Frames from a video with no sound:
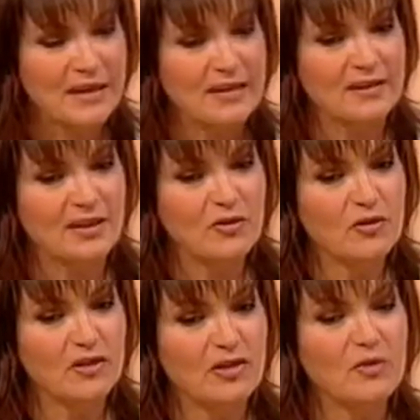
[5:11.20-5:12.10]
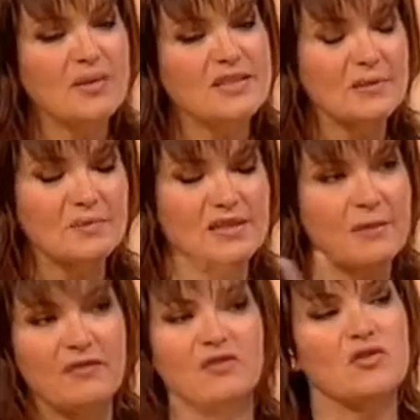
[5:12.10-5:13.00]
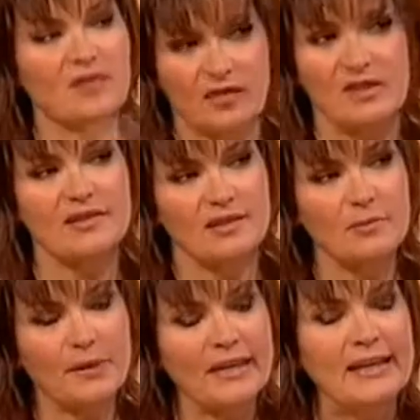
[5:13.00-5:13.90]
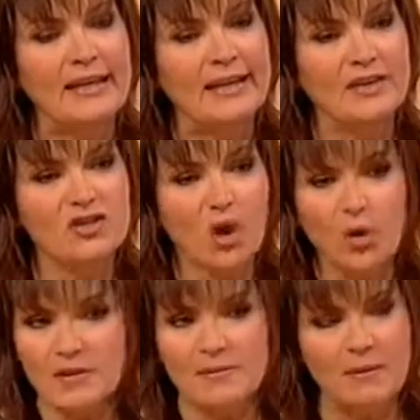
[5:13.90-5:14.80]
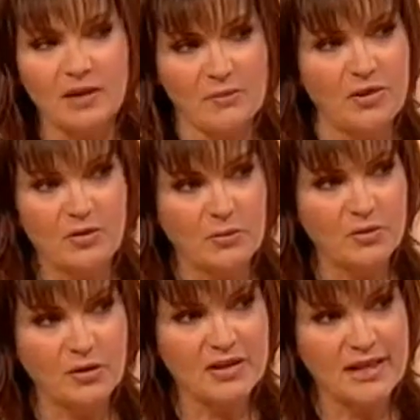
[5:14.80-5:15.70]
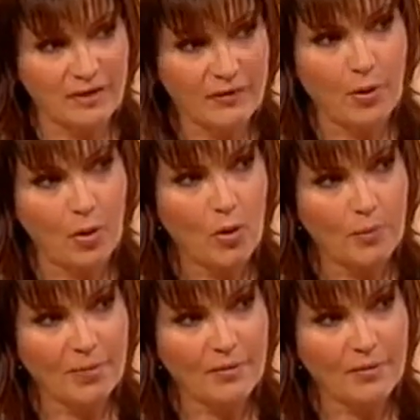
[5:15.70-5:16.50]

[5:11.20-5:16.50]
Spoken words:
been, you know when somebody falls off the rails a little bit, there's always people coming out of the woodwork to have a pop,